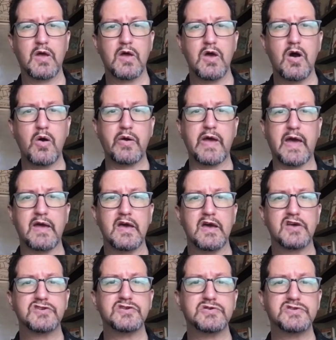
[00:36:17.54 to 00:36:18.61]
Okay,
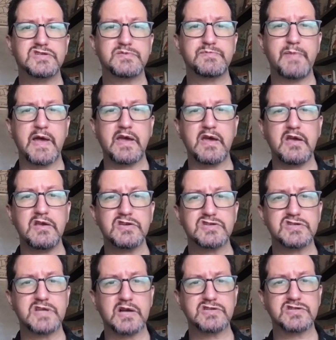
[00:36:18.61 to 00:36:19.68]
so she
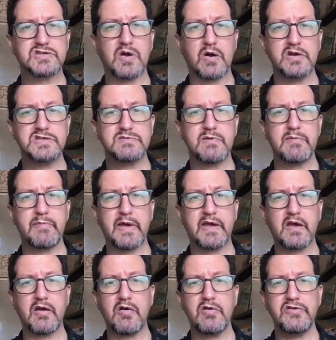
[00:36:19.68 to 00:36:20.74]
now starts by
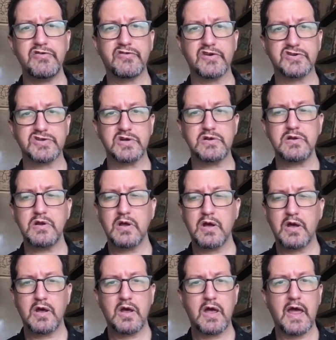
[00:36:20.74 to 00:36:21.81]
making her incision
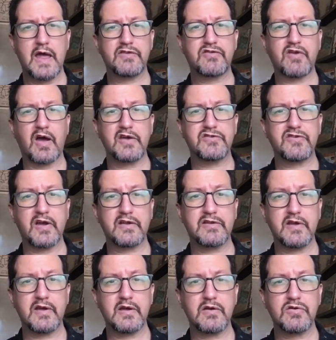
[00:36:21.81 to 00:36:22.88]
and
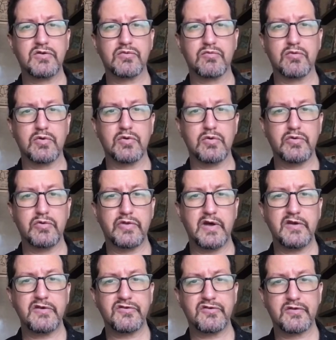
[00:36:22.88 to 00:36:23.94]
dissecting through
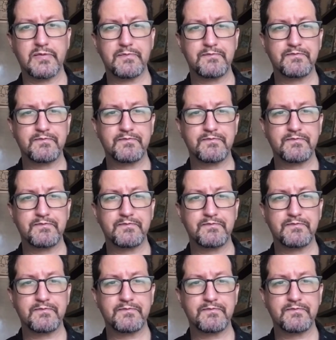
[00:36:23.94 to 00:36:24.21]
this.